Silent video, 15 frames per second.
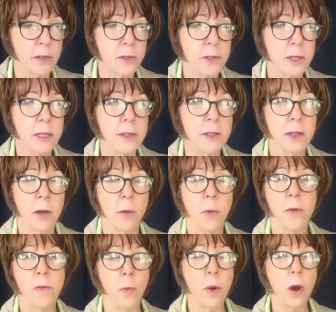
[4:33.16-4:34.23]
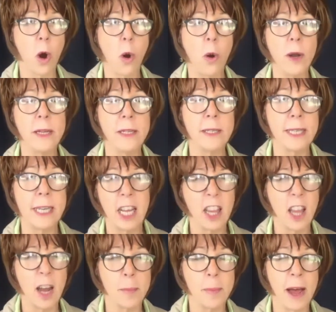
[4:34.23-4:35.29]
It's we already see a
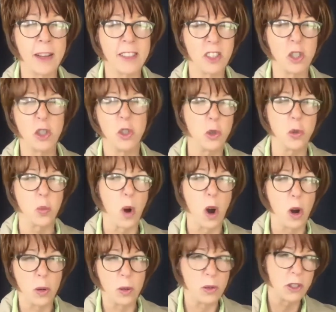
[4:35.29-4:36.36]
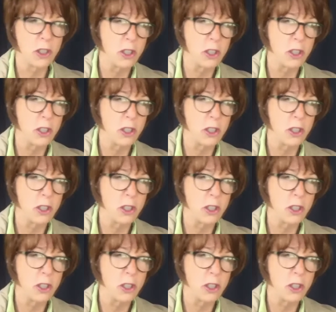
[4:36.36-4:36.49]
lot about drones,